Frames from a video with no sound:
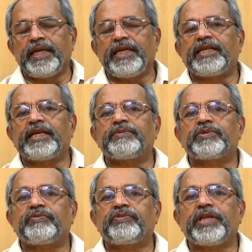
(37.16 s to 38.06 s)
in
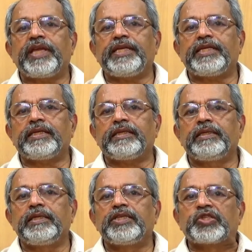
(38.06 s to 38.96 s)
terms of creating
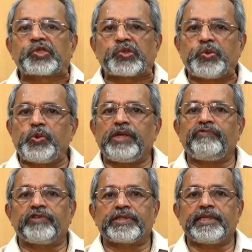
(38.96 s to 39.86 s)
schooling
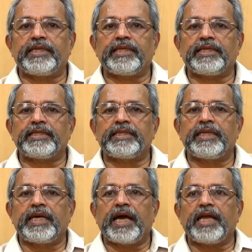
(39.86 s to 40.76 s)

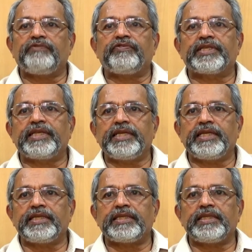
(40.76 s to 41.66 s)
facilities and
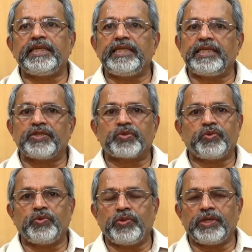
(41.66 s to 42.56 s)
facilities in the
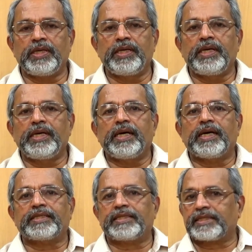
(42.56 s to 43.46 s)
school
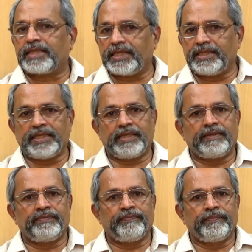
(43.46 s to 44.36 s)
are substantial.
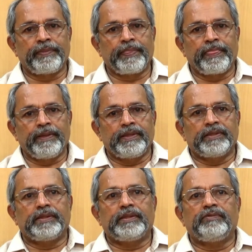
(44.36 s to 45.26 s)

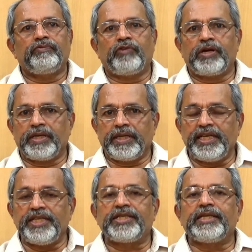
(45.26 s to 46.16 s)
What
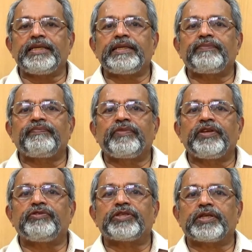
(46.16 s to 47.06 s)
initially
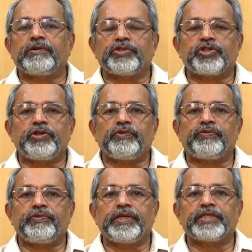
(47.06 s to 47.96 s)
it was a question of
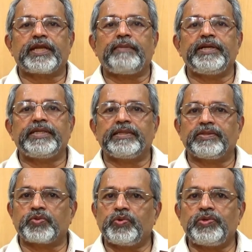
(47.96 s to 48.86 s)
establishing
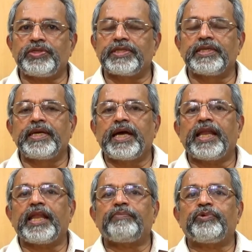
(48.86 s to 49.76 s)
schools
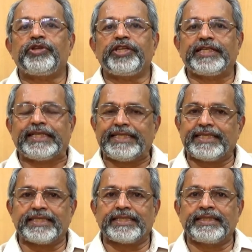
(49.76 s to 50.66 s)
and appointing
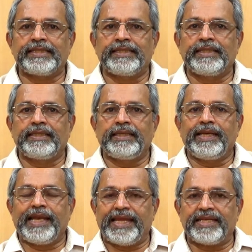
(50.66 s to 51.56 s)
teachers.
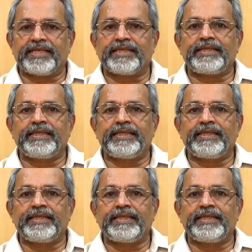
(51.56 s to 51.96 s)
Later,